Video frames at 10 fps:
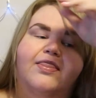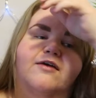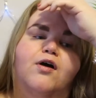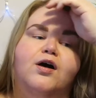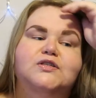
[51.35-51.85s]

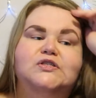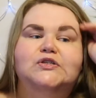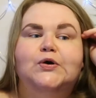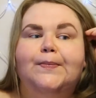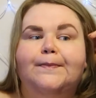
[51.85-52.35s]
There are
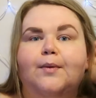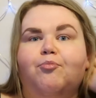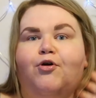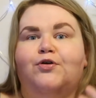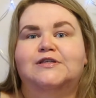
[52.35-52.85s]
some
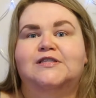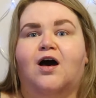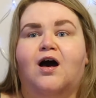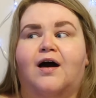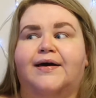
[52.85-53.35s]
products
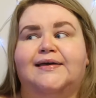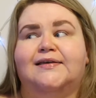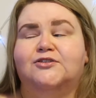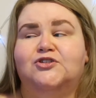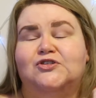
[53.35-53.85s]
that
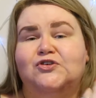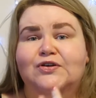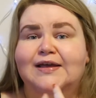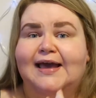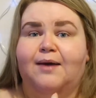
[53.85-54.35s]
I just
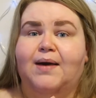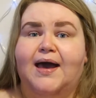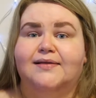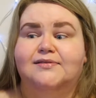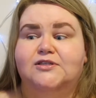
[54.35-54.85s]
couldn't get my
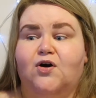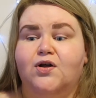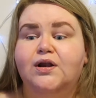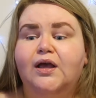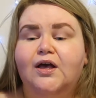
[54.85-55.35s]
hands
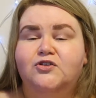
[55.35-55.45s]
on